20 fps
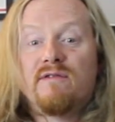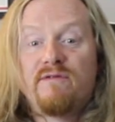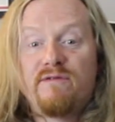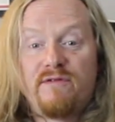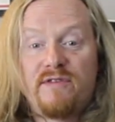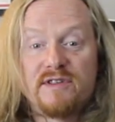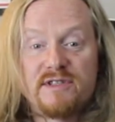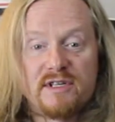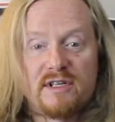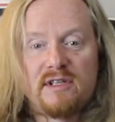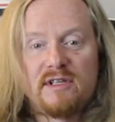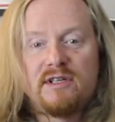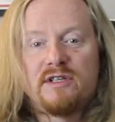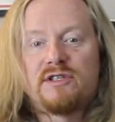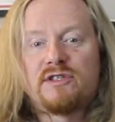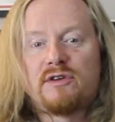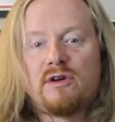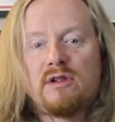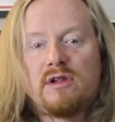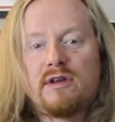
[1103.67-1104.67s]
Physically
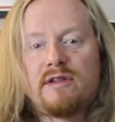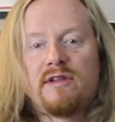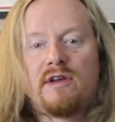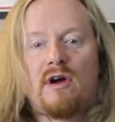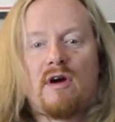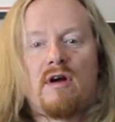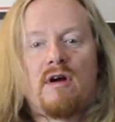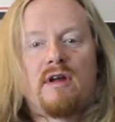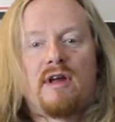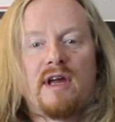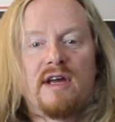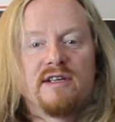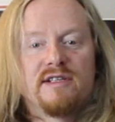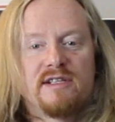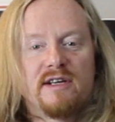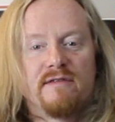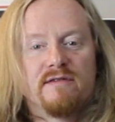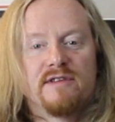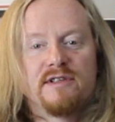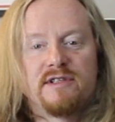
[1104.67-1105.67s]
installing the ARC
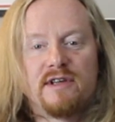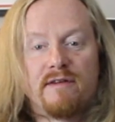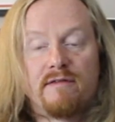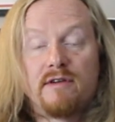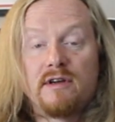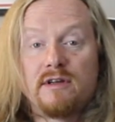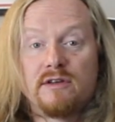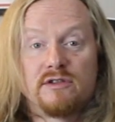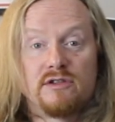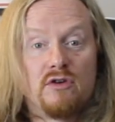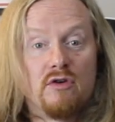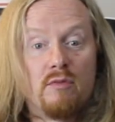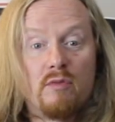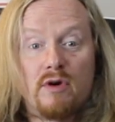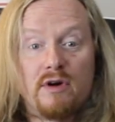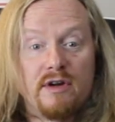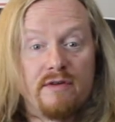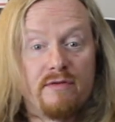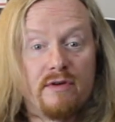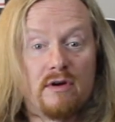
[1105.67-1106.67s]
A770 is no more
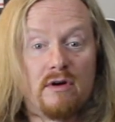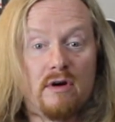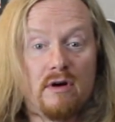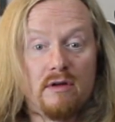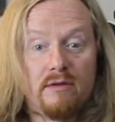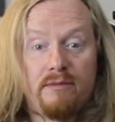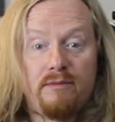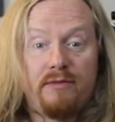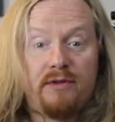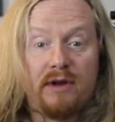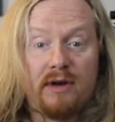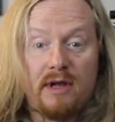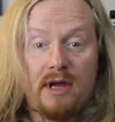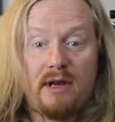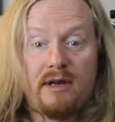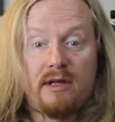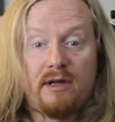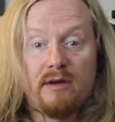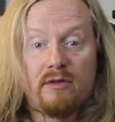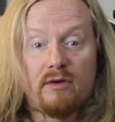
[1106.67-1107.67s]
difficult than
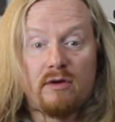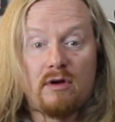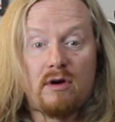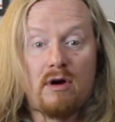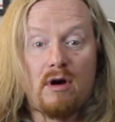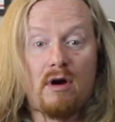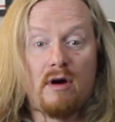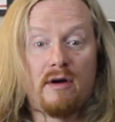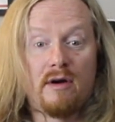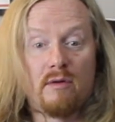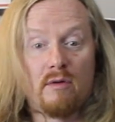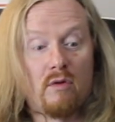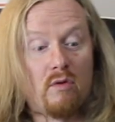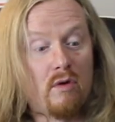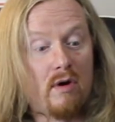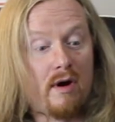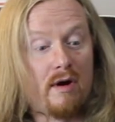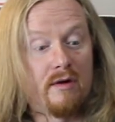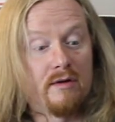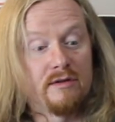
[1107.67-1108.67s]
any other card. It
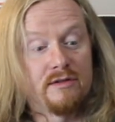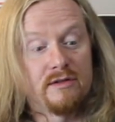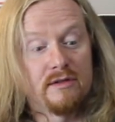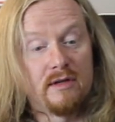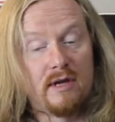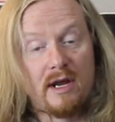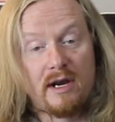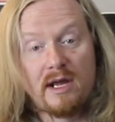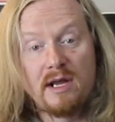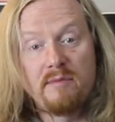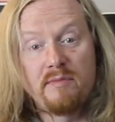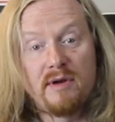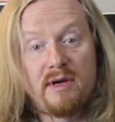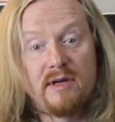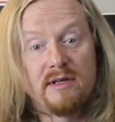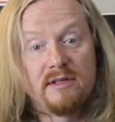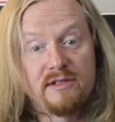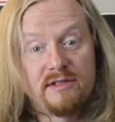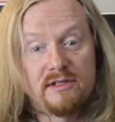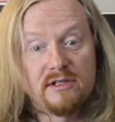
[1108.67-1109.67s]
requires an 8-pin
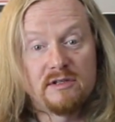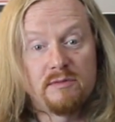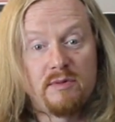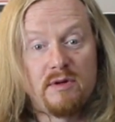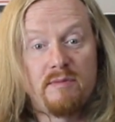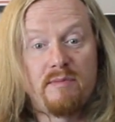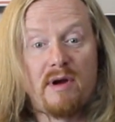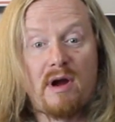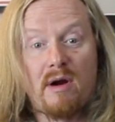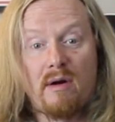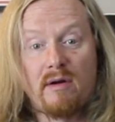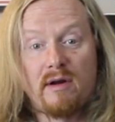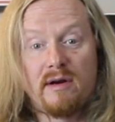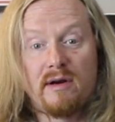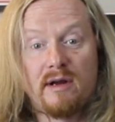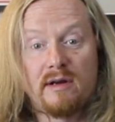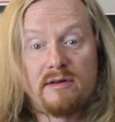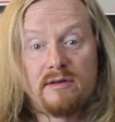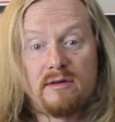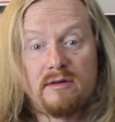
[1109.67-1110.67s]
and 6-pin power
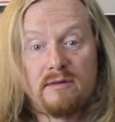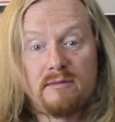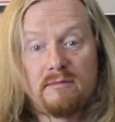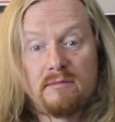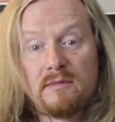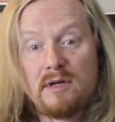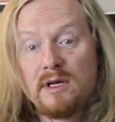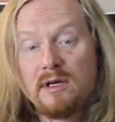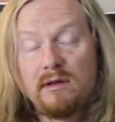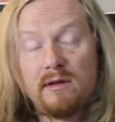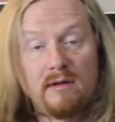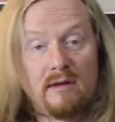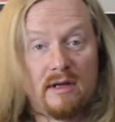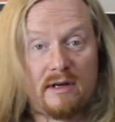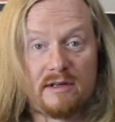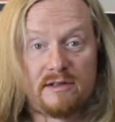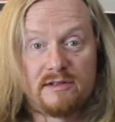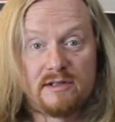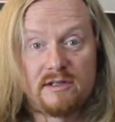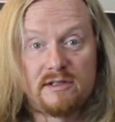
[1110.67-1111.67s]
connector and
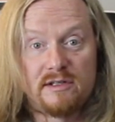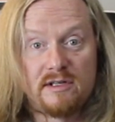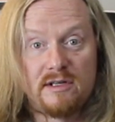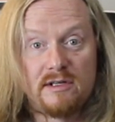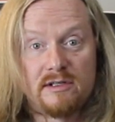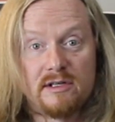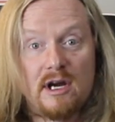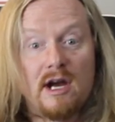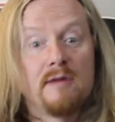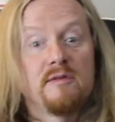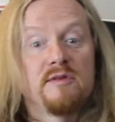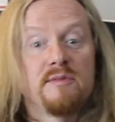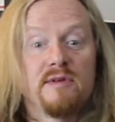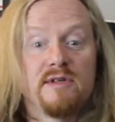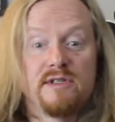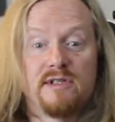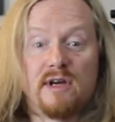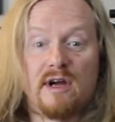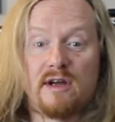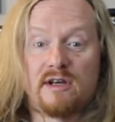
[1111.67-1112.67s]
a 16 times
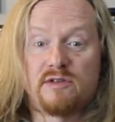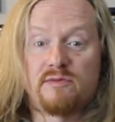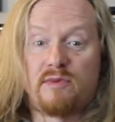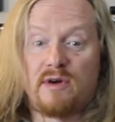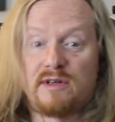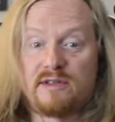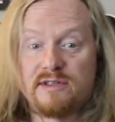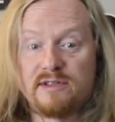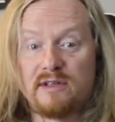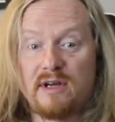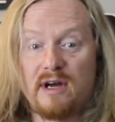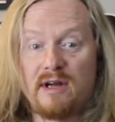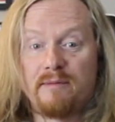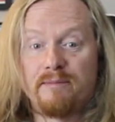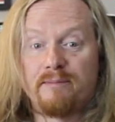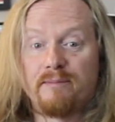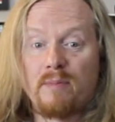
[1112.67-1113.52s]
PCI Express slot.